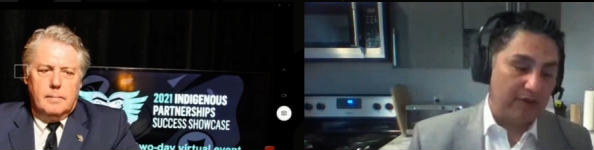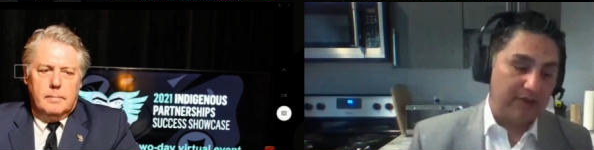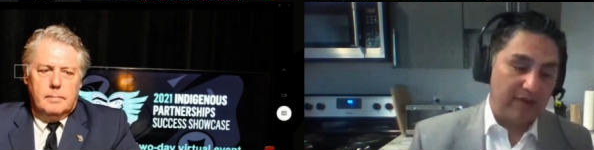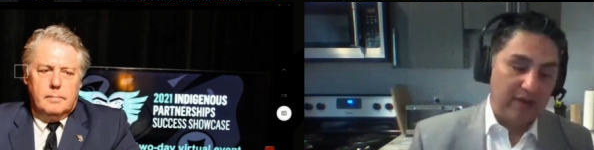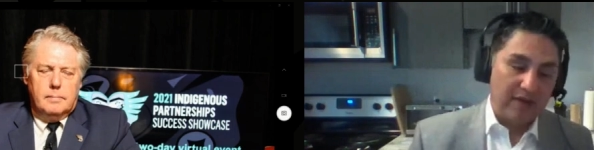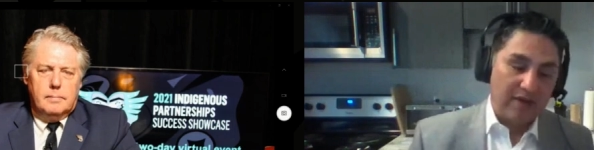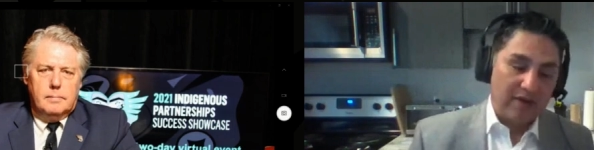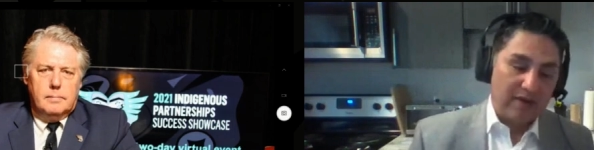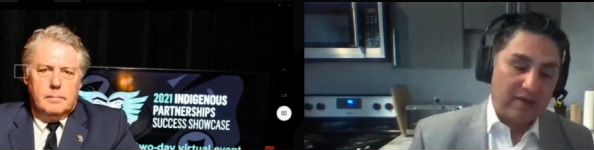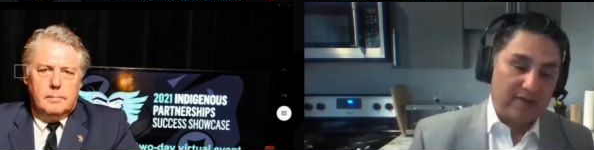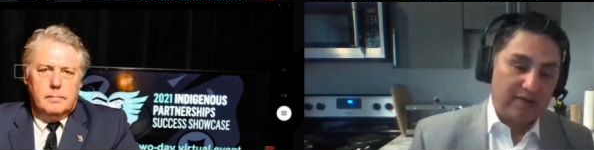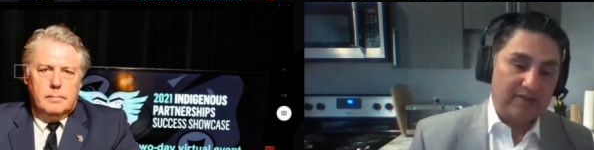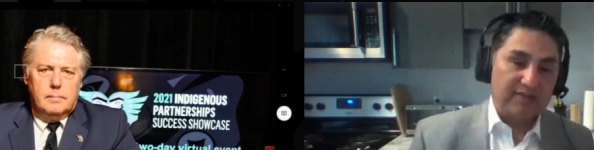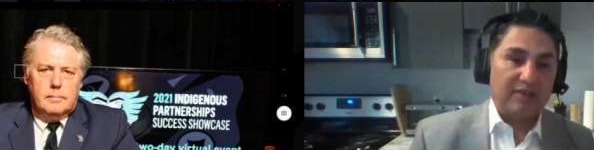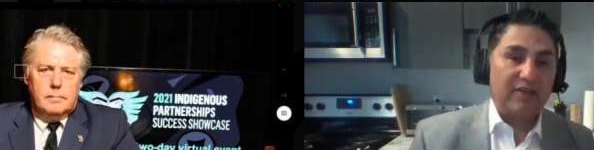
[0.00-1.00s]
Speaker 1: with,
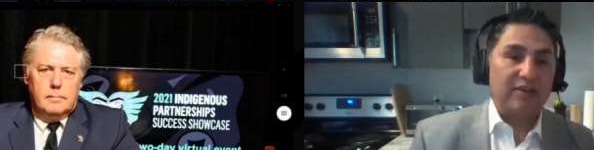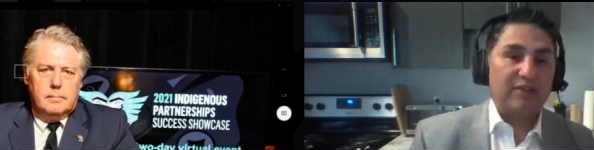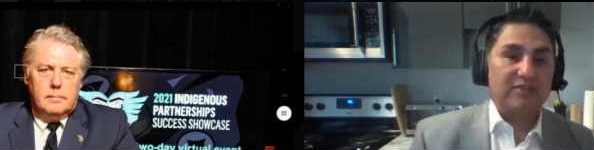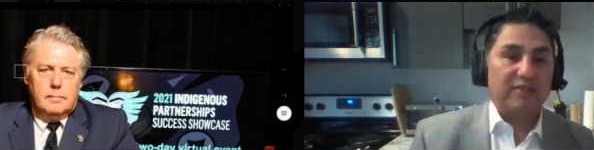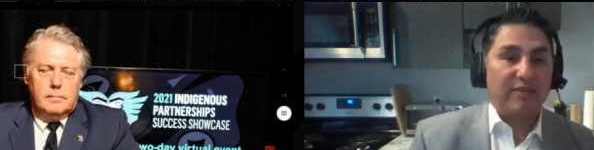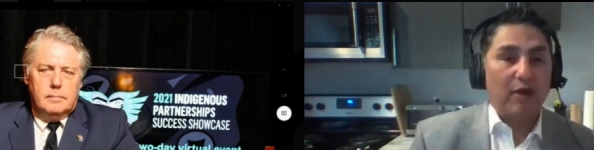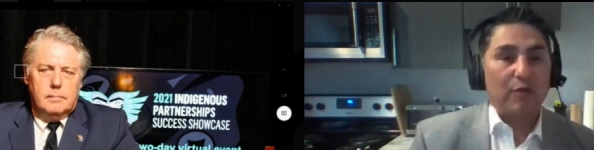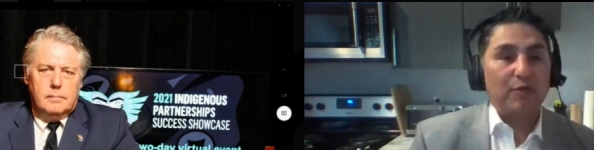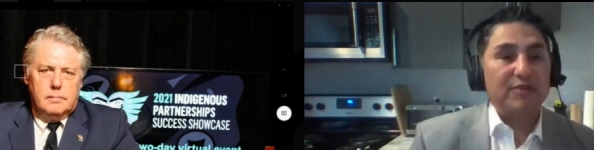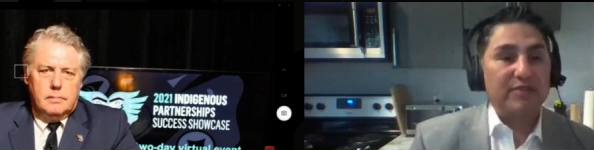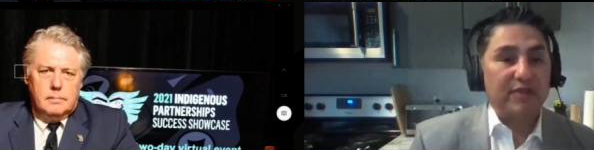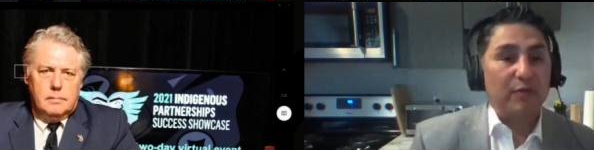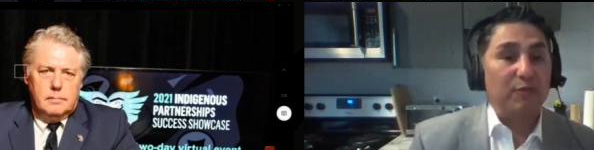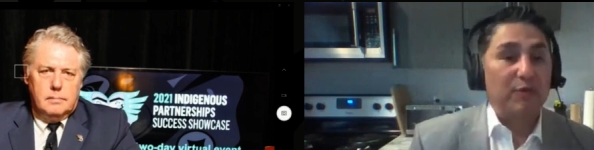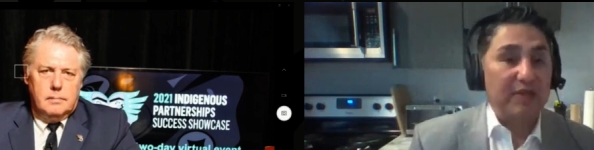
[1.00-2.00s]
these leaders have always
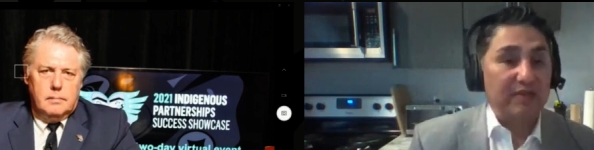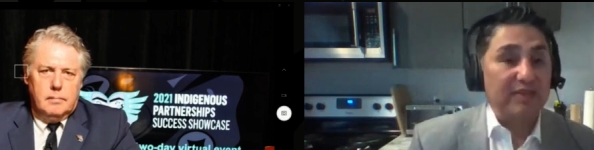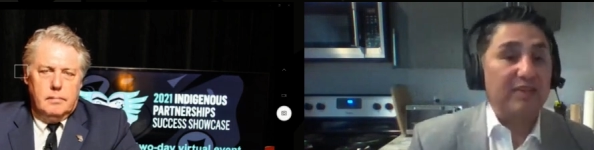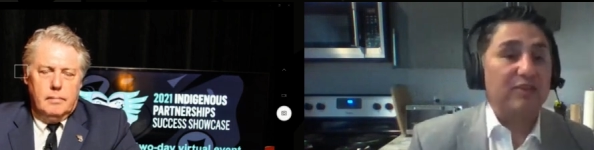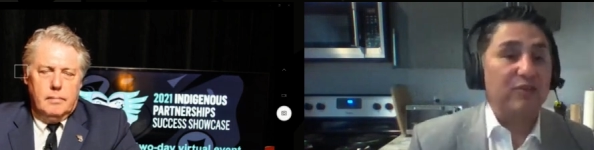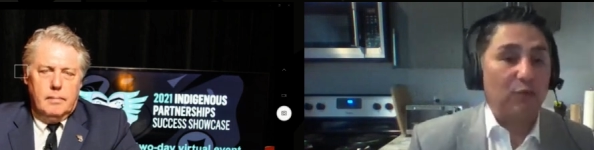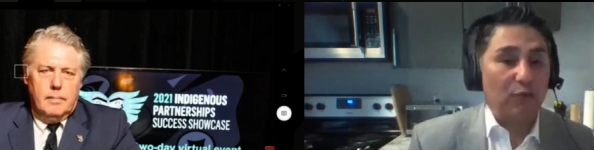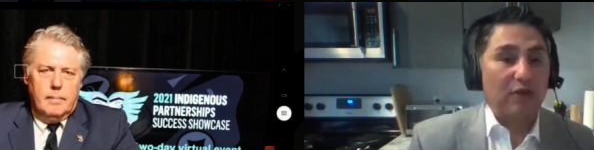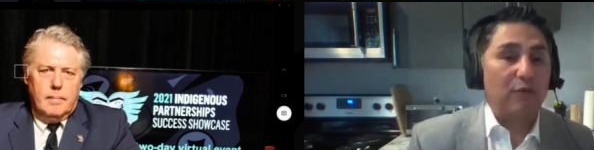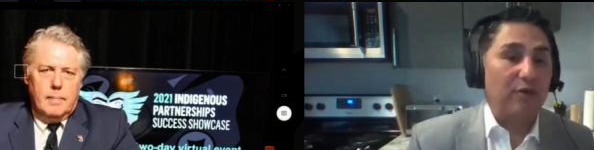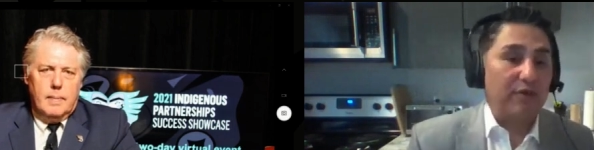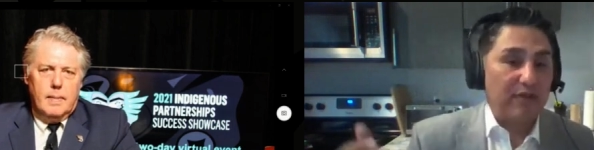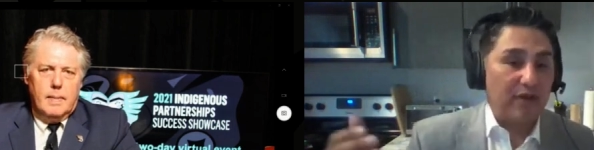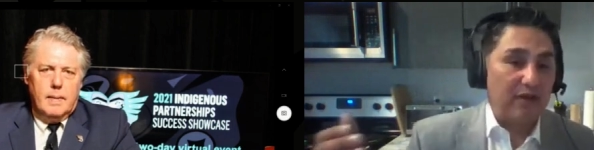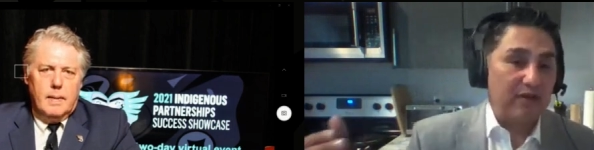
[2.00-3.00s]
said we need to work
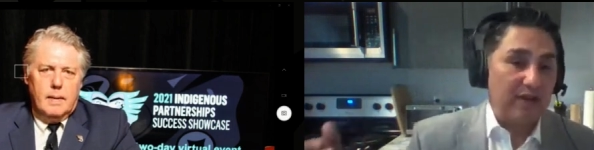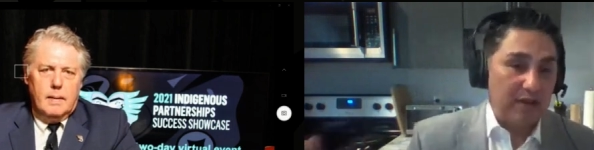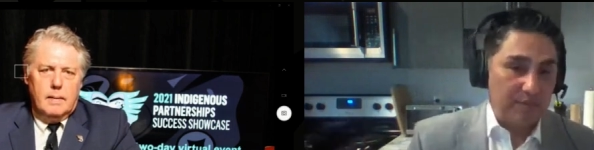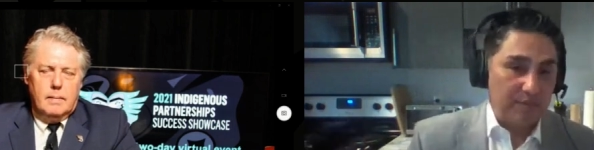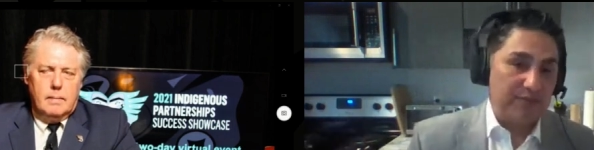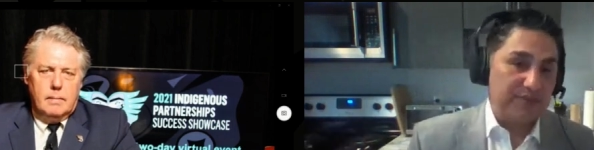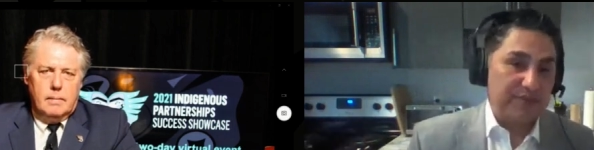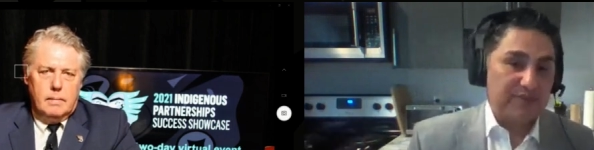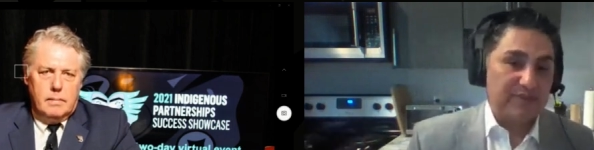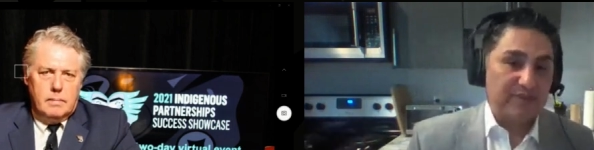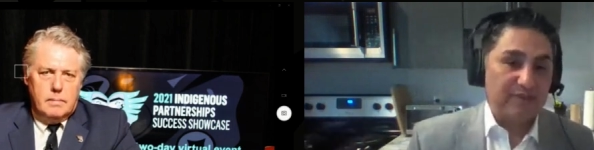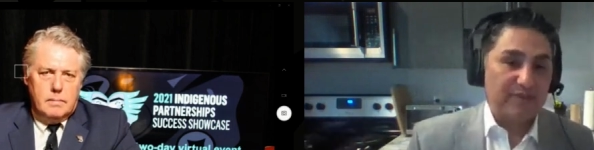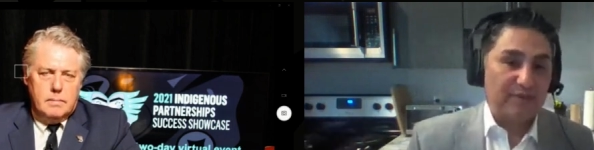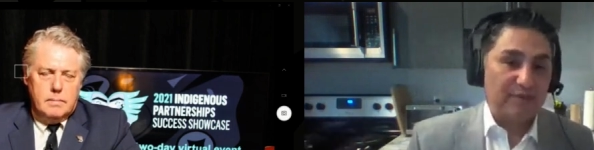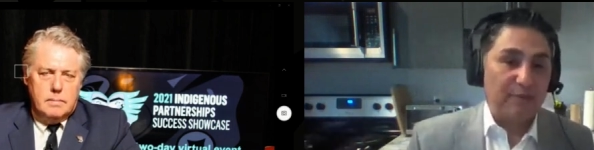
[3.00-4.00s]
with our neighbors.
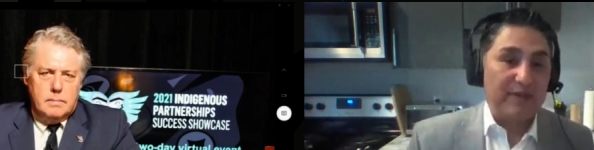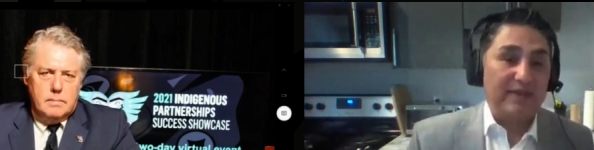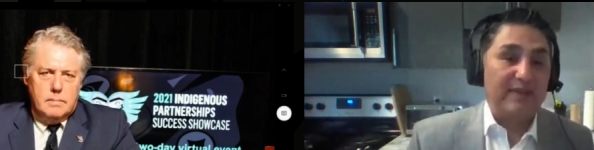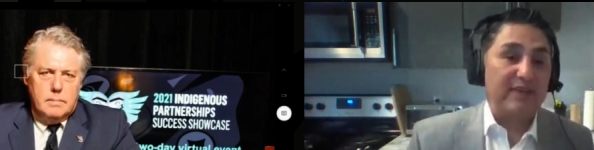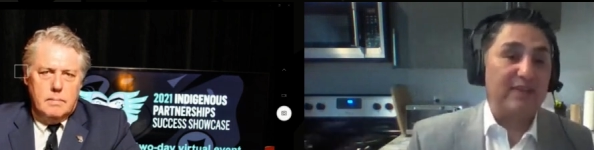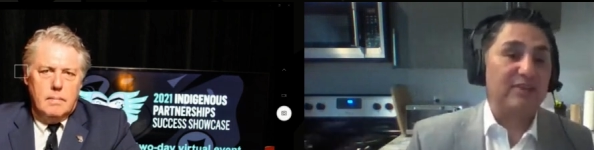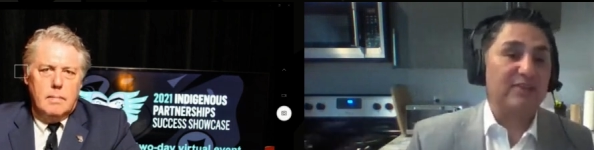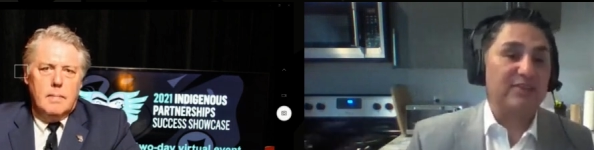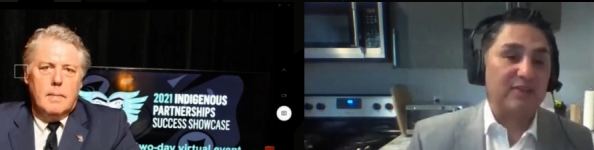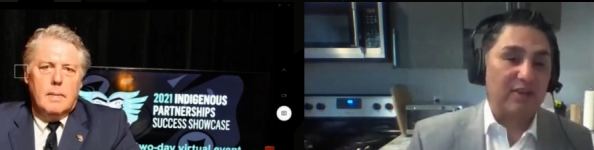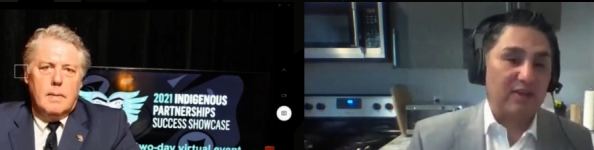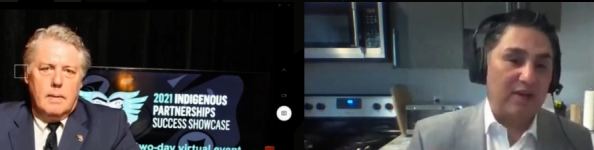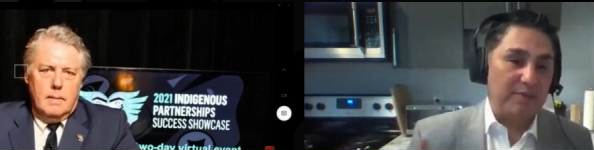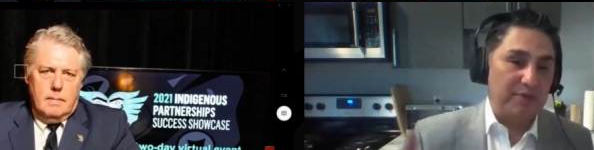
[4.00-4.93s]
We need to start